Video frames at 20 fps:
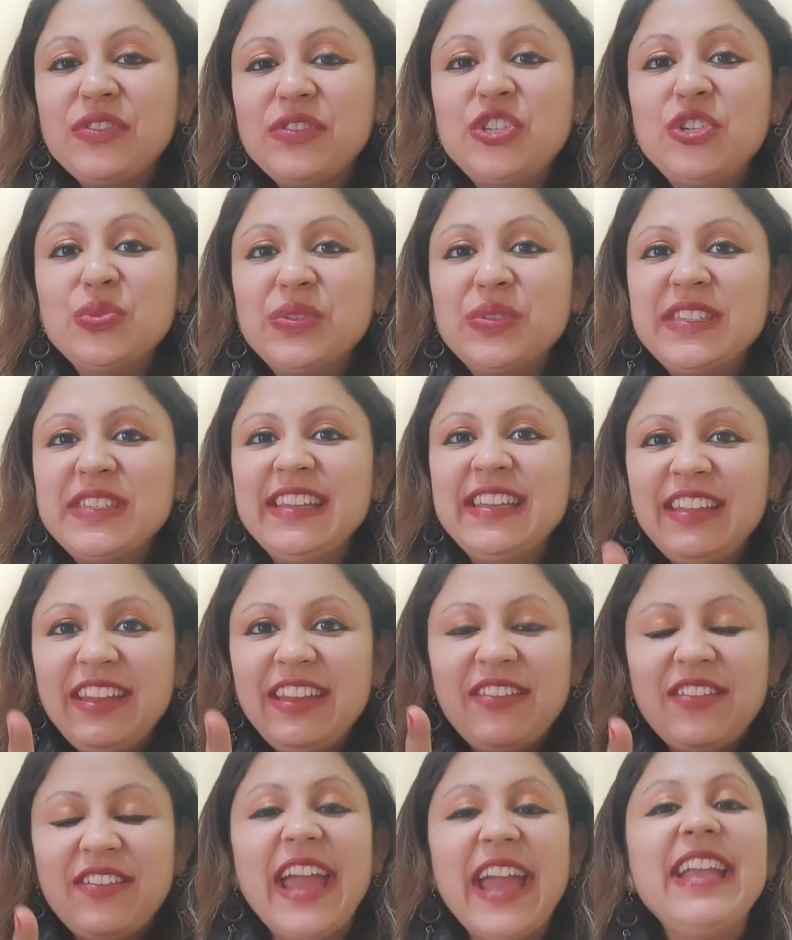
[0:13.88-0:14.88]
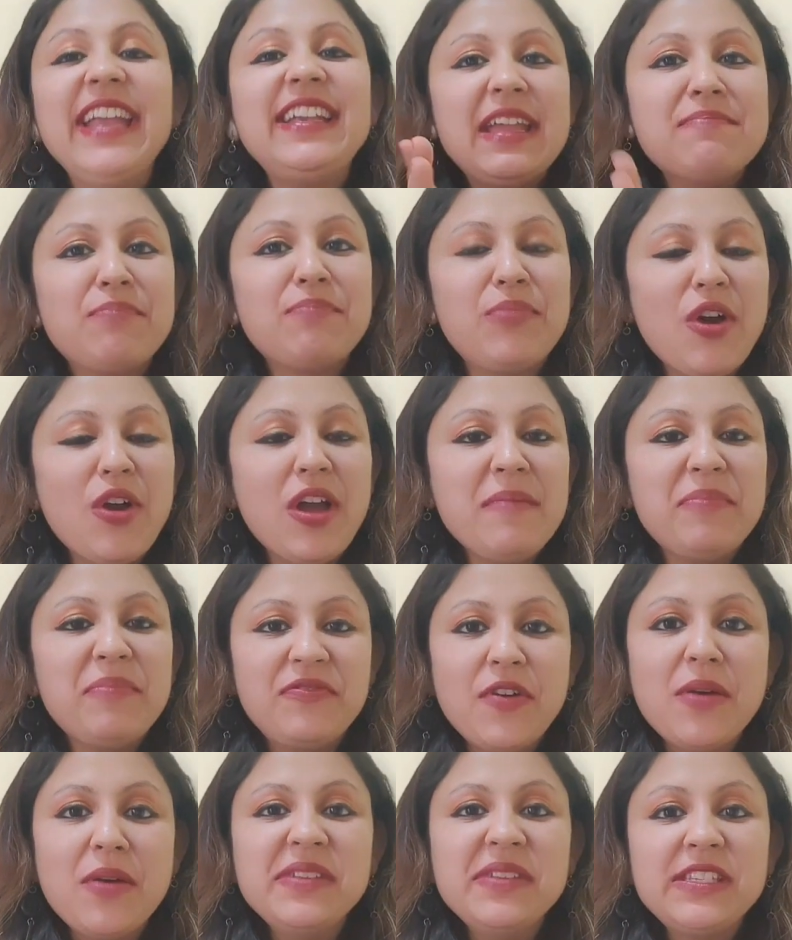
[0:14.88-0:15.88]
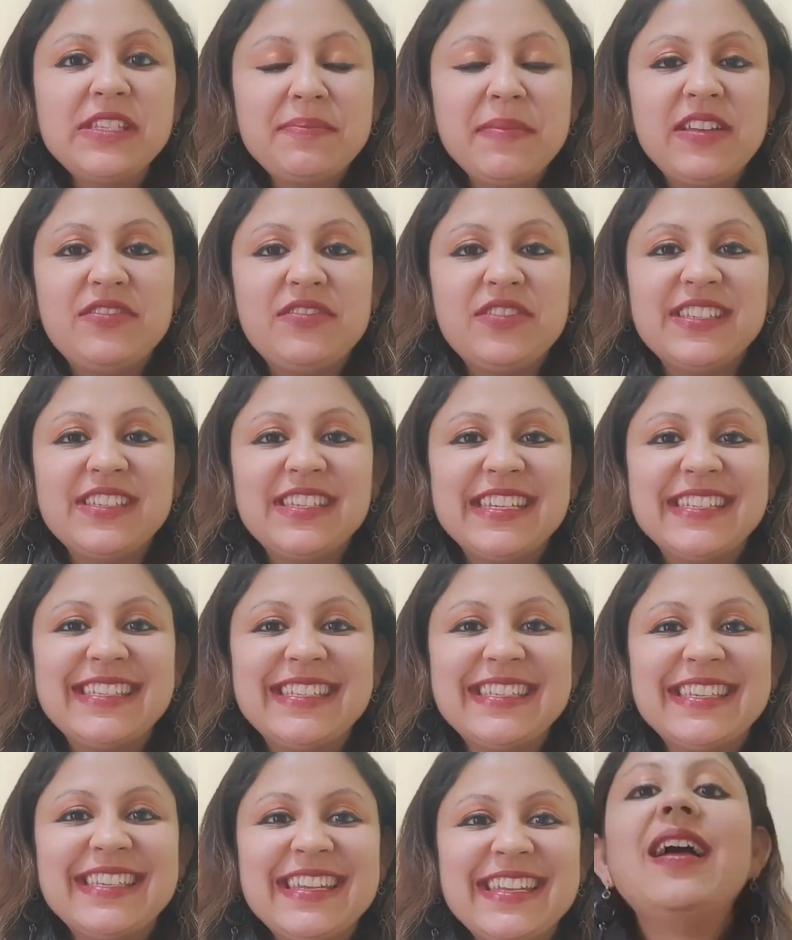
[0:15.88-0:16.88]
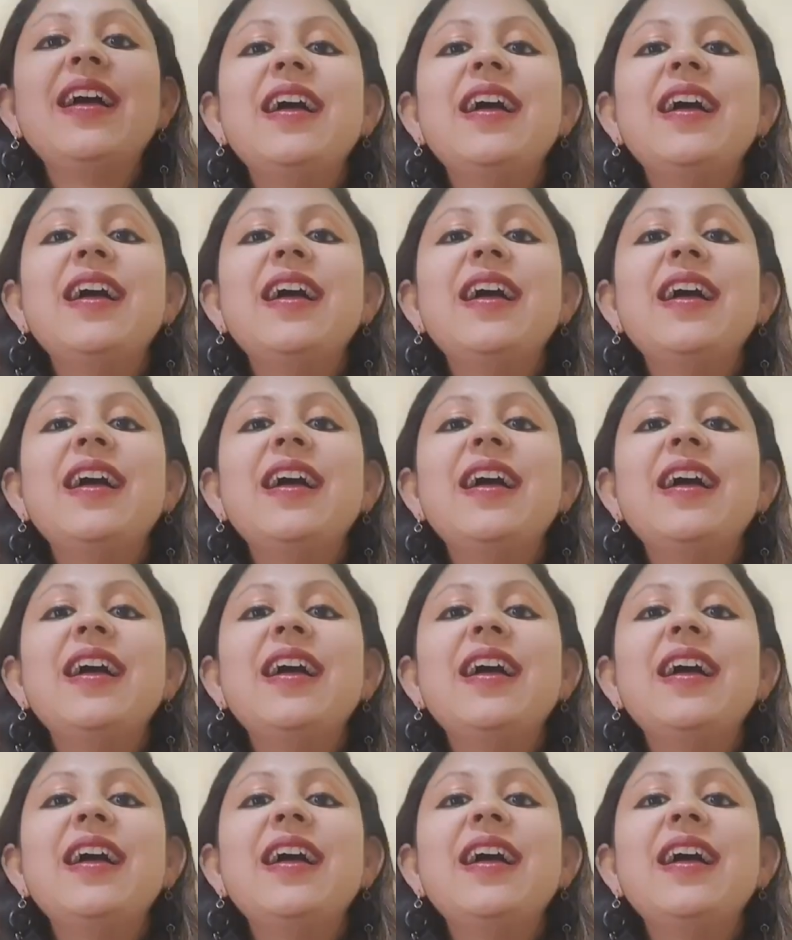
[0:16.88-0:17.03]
of choosing the right employee performance matrices.